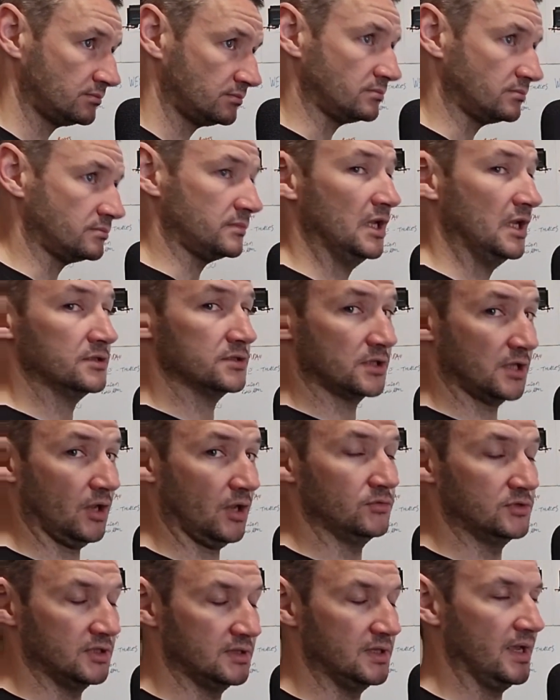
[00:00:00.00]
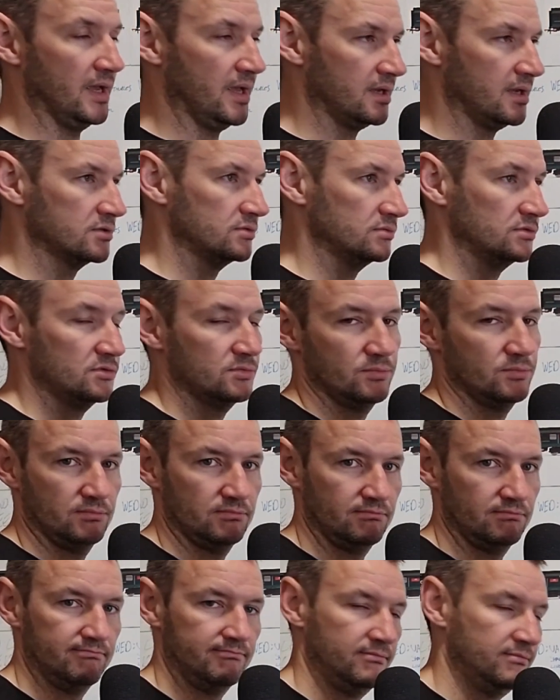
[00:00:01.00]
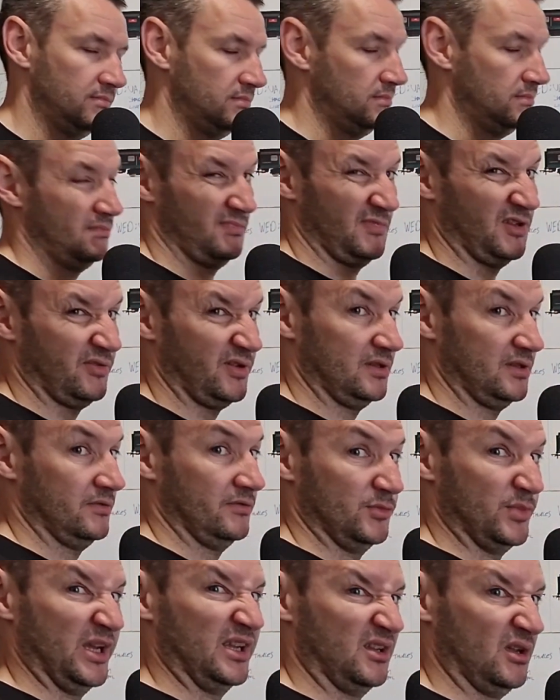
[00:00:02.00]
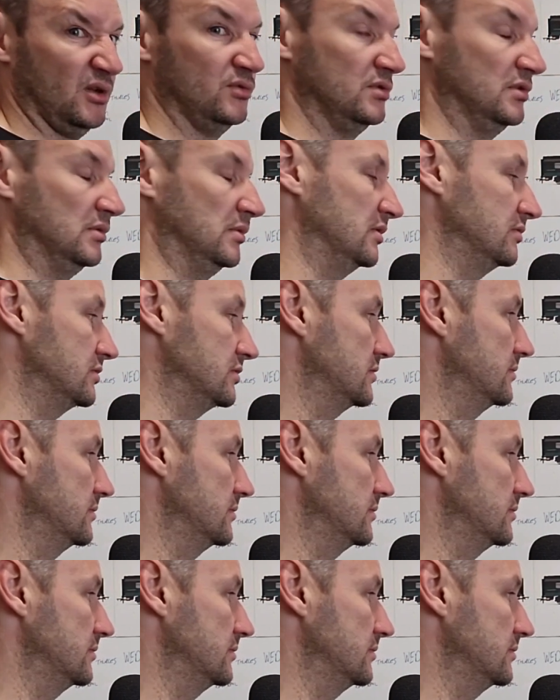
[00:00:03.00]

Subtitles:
It's counted the axles, effectively by counting the wheels.